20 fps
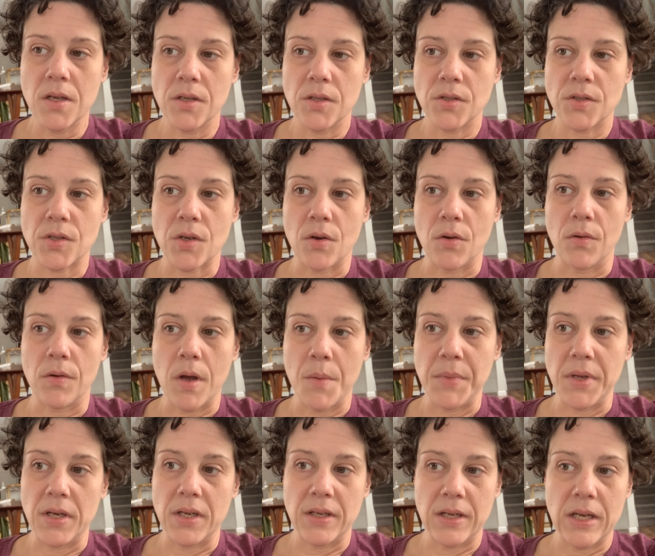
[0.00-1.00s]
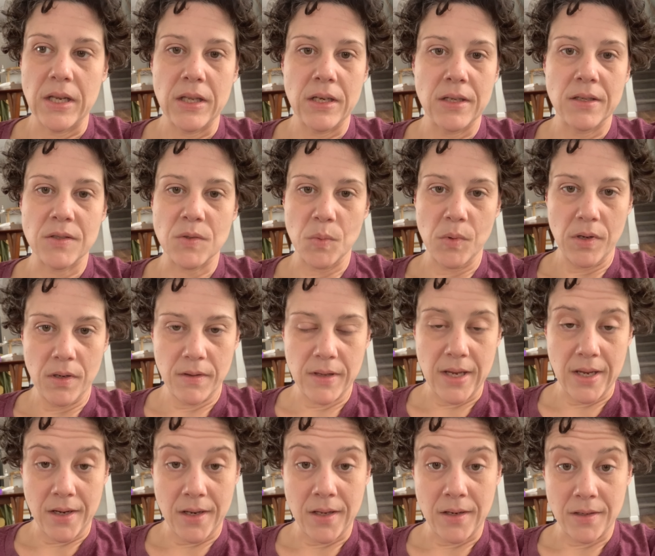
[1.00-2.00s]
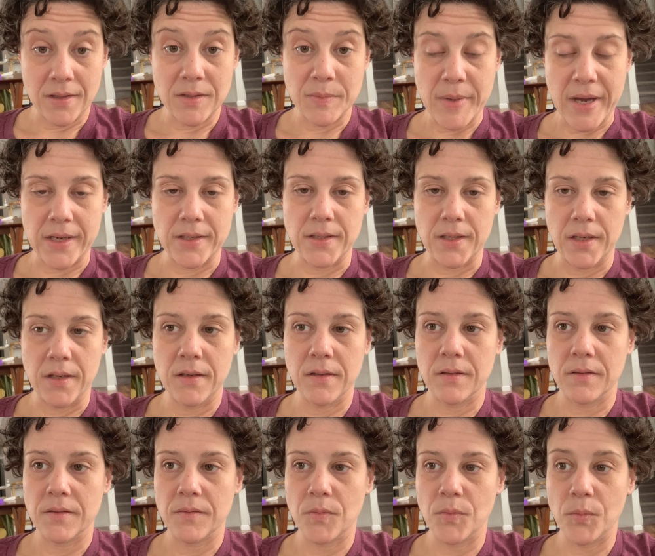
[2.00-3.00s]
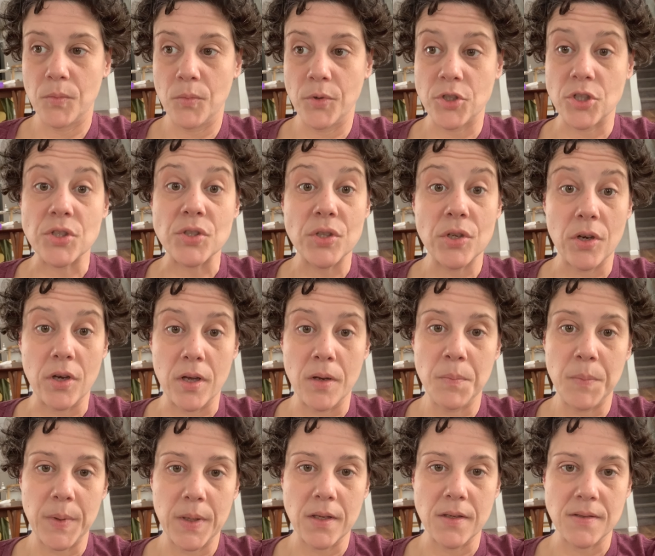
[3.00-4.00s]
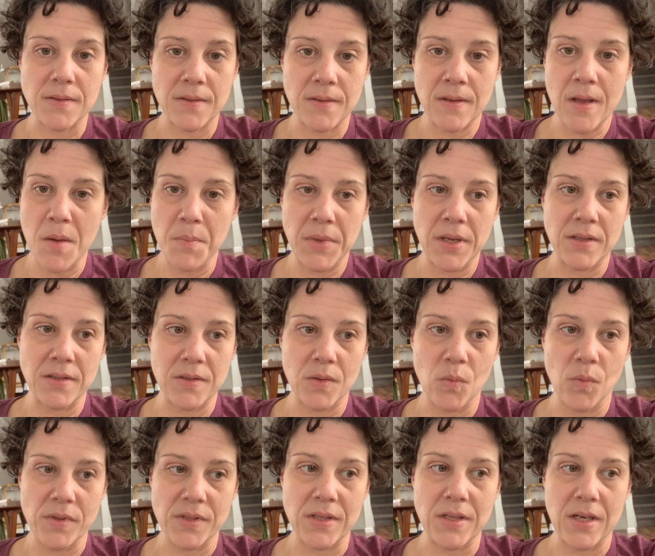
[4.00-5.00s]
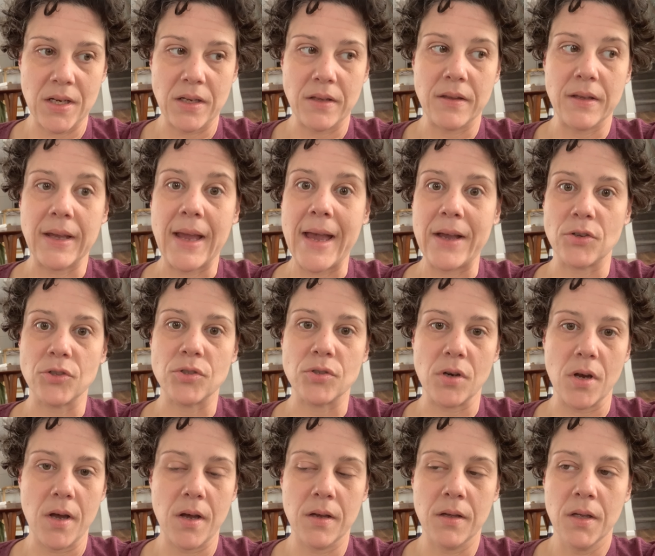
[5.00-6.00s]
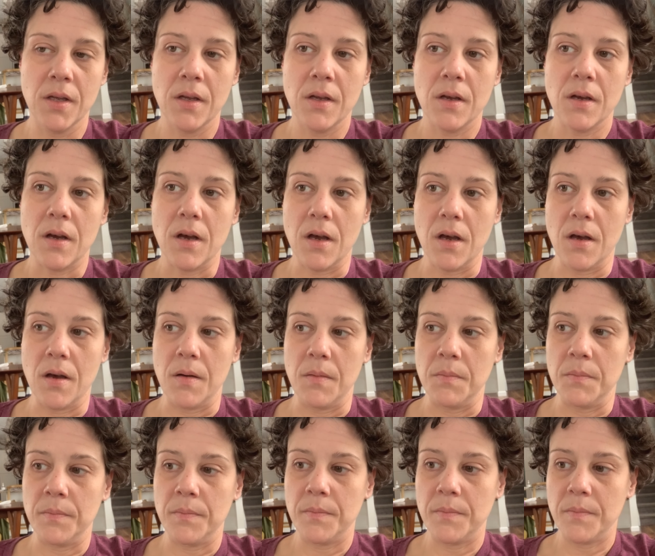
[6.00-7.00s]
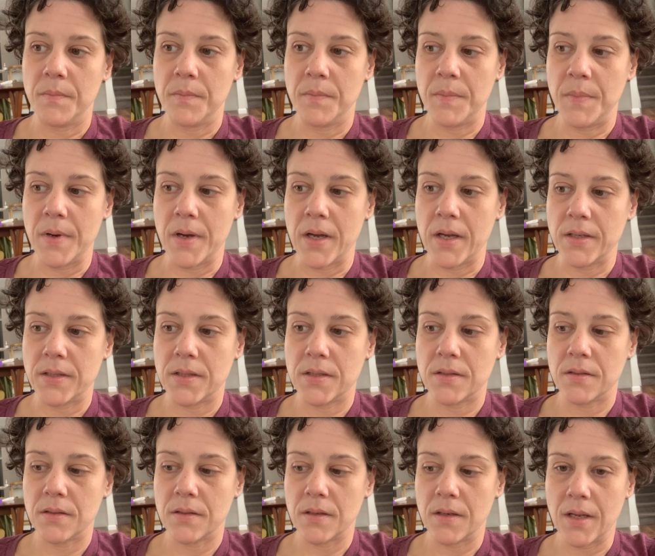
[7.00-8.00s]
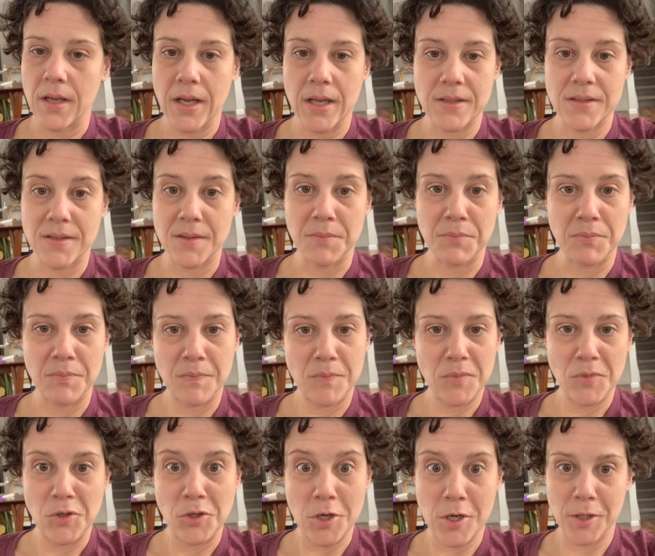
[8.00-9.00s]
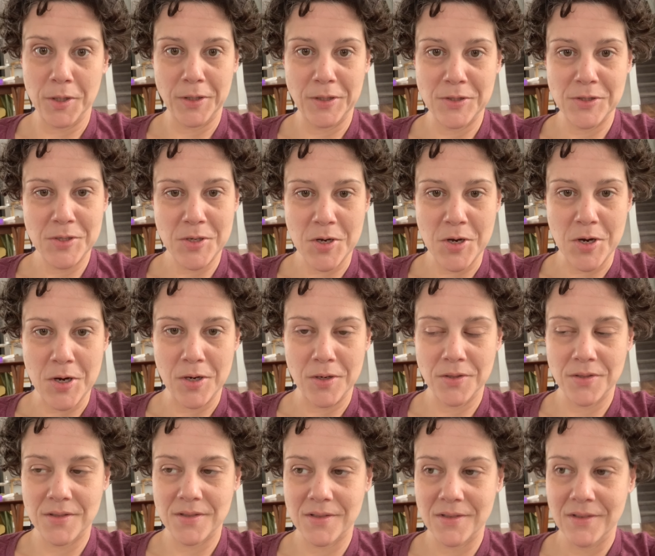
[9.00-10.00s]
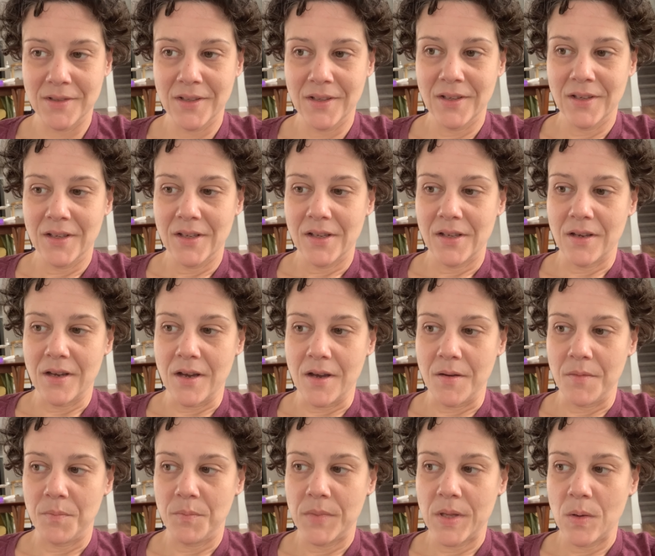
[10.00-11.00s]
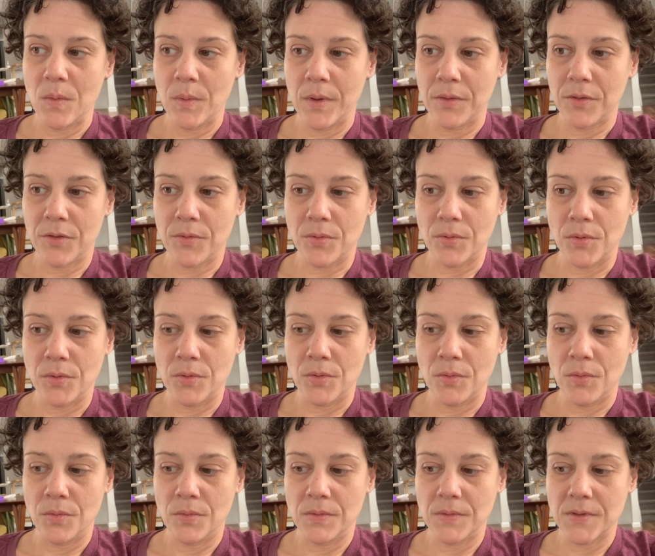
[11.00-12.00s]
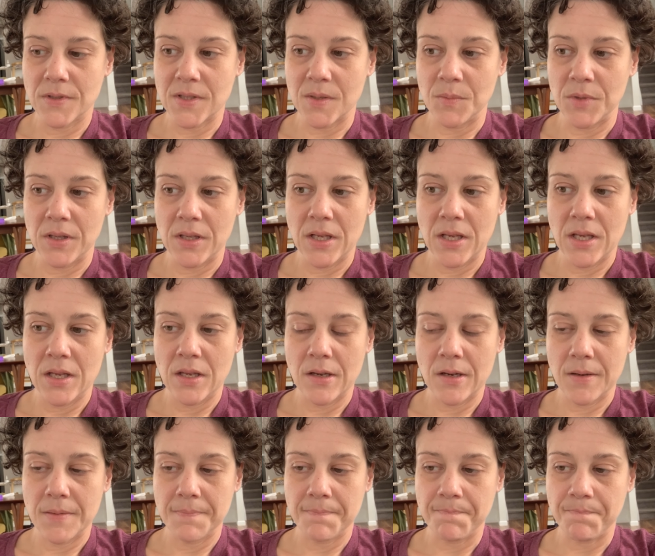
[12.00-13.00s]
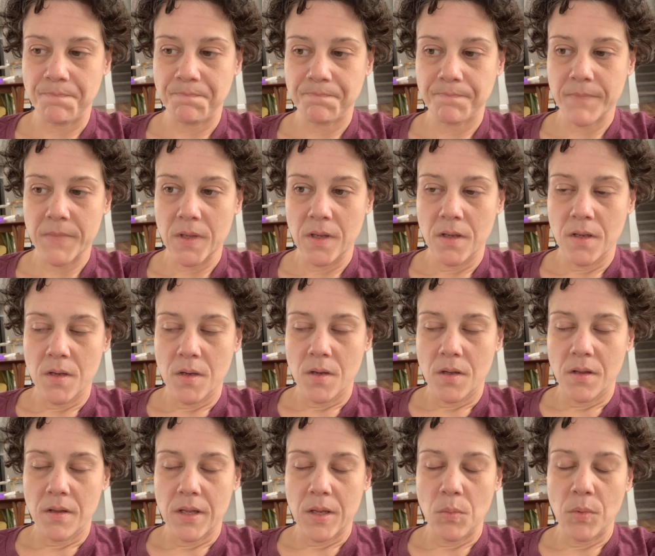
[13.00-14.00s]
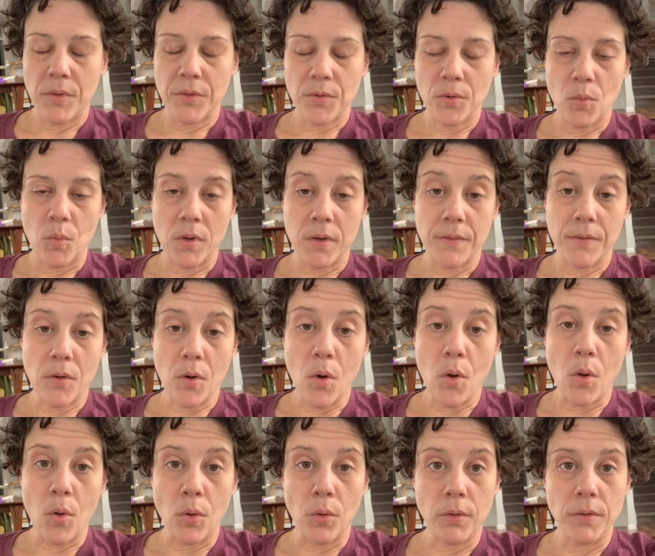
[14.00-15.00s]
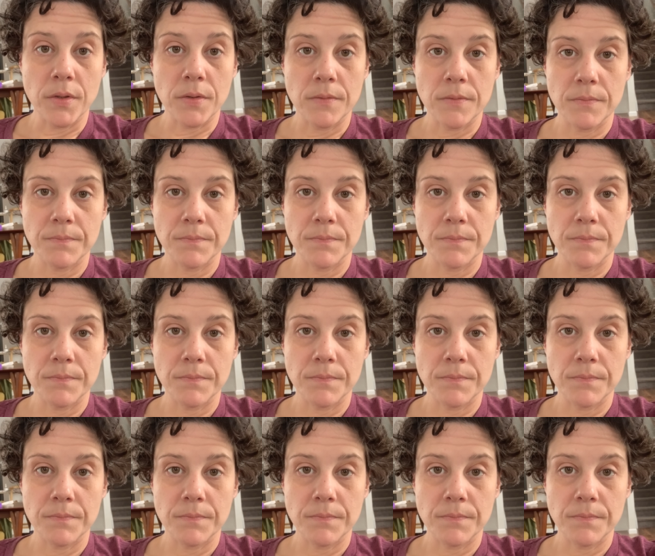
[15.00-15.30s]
So, I mean, it is what they had expected, which is good because then that means it wasn't anything extra. But I got some gnarly scars. They went through some of the, they went through one of the old